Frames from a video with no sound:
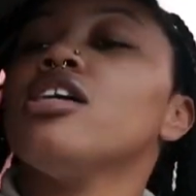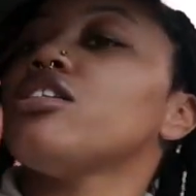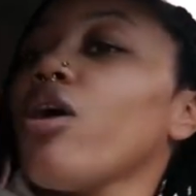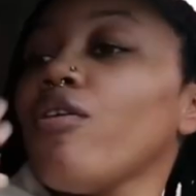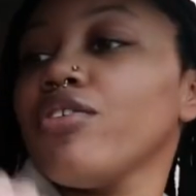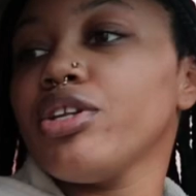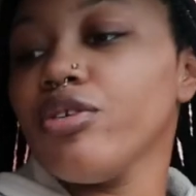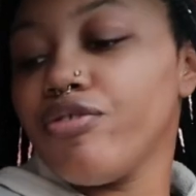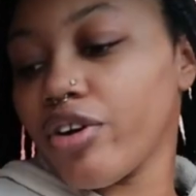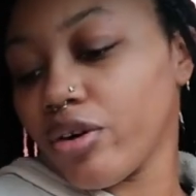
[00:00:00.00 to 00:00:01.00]
So hopefully a
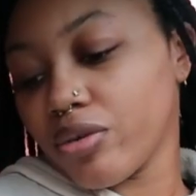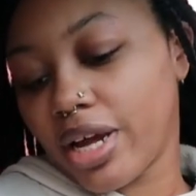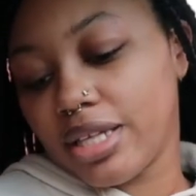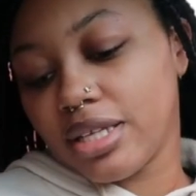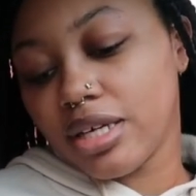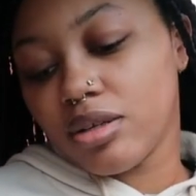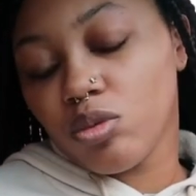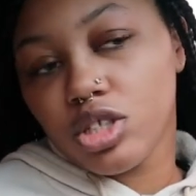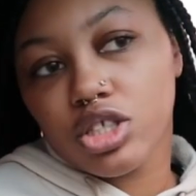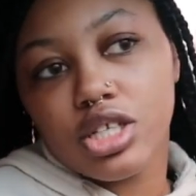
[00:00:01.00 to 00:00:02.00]
new phone, and then
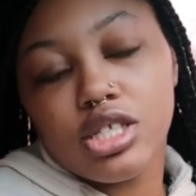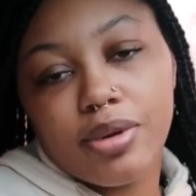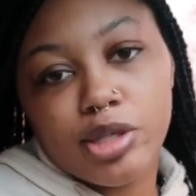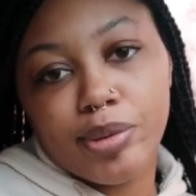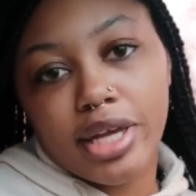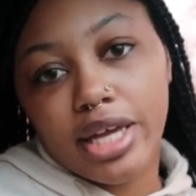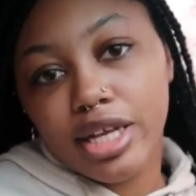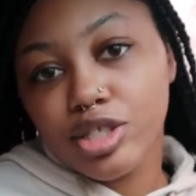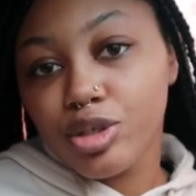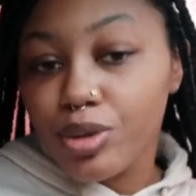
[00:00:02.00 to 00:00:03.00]
we're just gonna see what else we can get
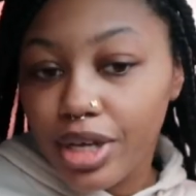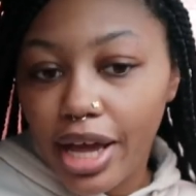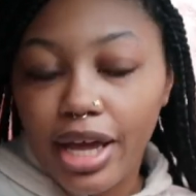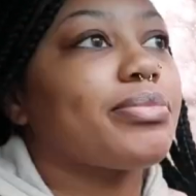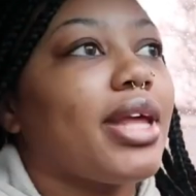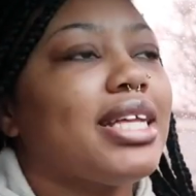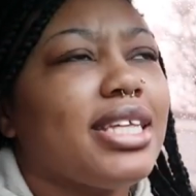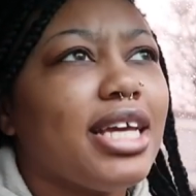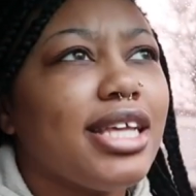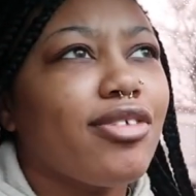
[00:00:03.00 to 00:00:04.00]
into today. And
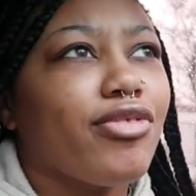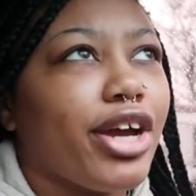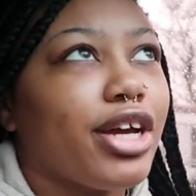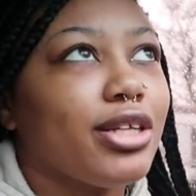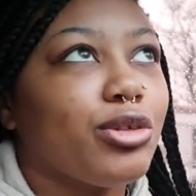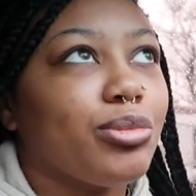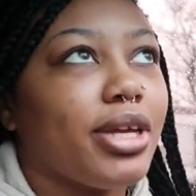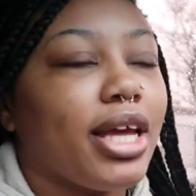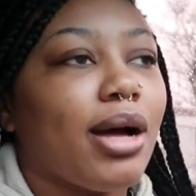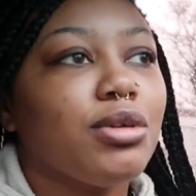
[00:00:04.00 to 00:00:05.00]
today's like very
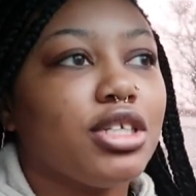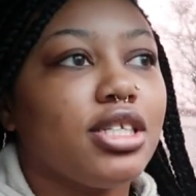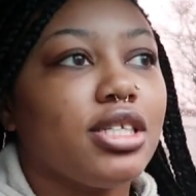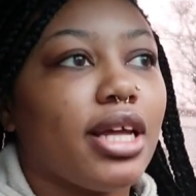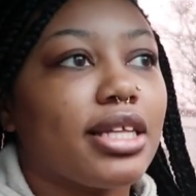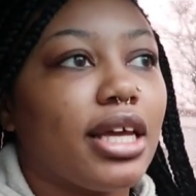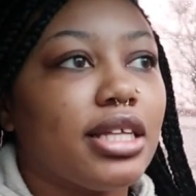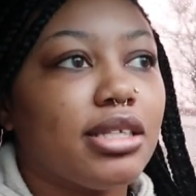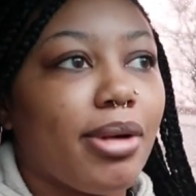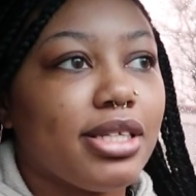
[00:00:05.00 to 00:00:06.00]
gloomy, and I was just like
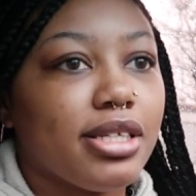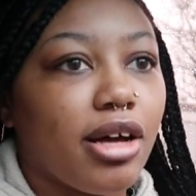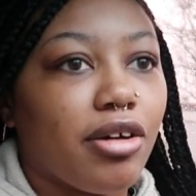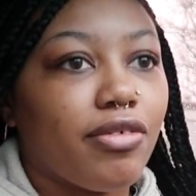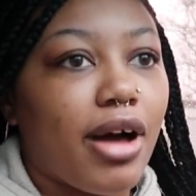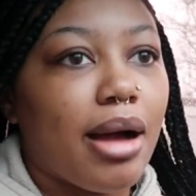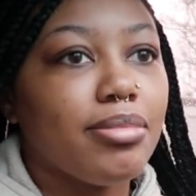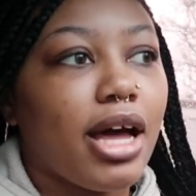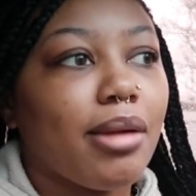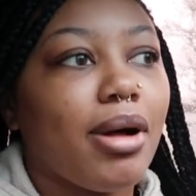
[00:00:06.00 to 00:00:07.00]
thinking to myself,
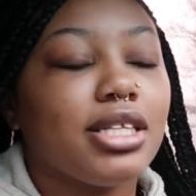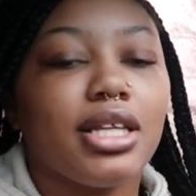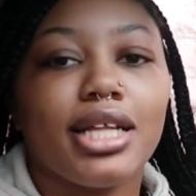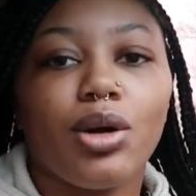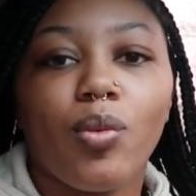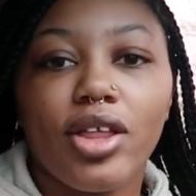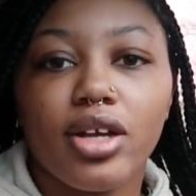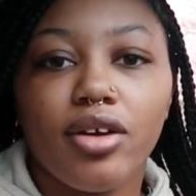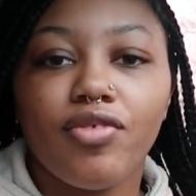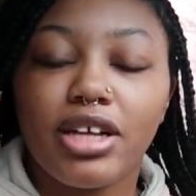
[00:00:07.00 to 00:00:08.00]
I'm not about to let the
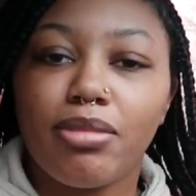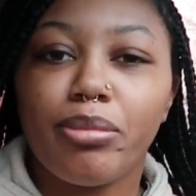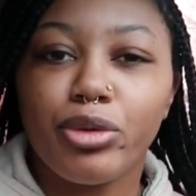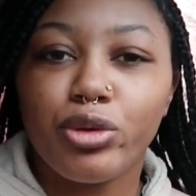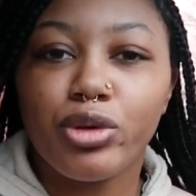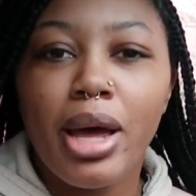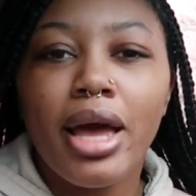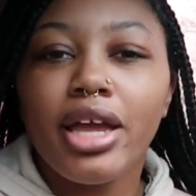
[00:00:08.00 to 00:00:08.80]
weather affect my mood.